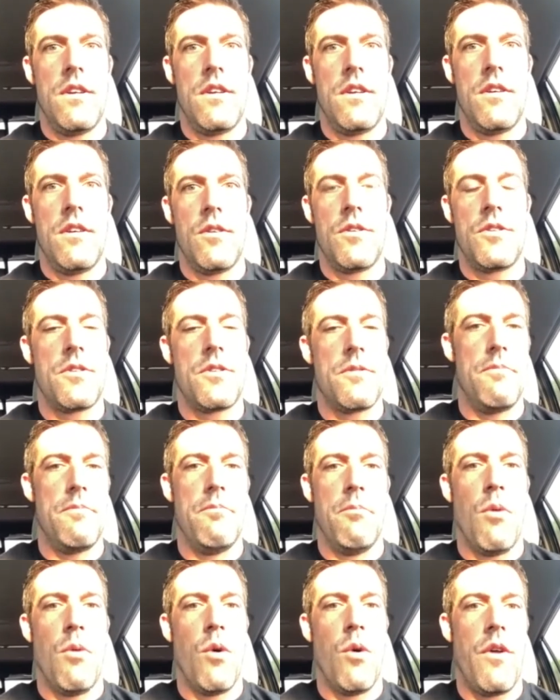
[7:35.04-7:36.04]
Or it's
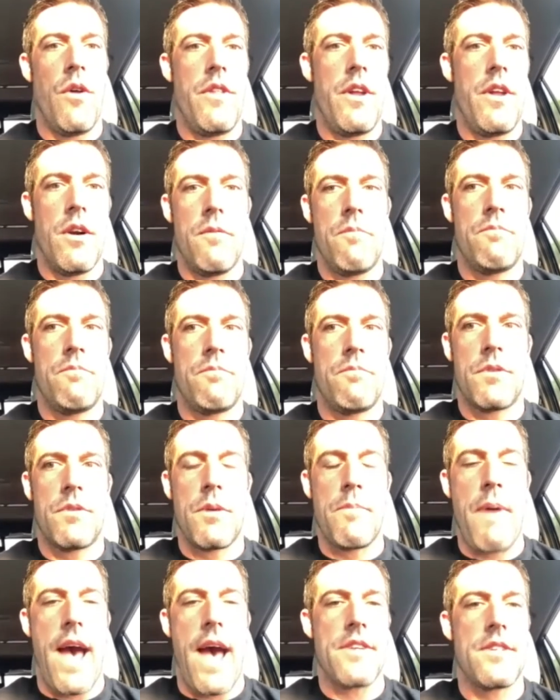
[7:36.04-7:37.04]
more on their
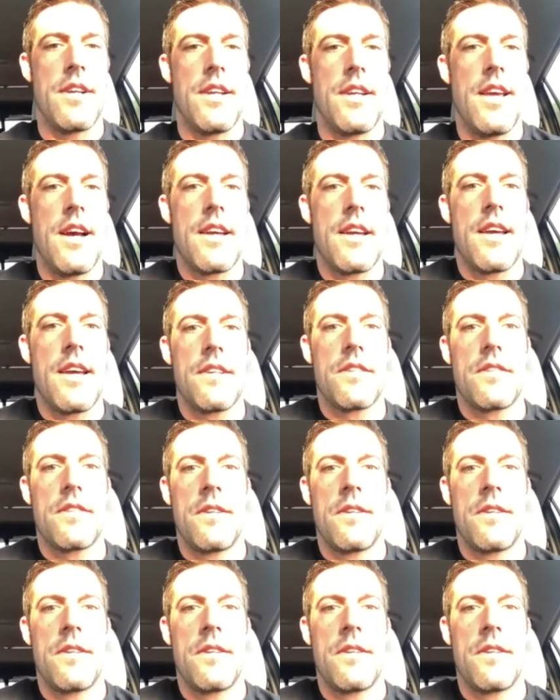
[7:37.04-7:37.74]
capacity, I guess.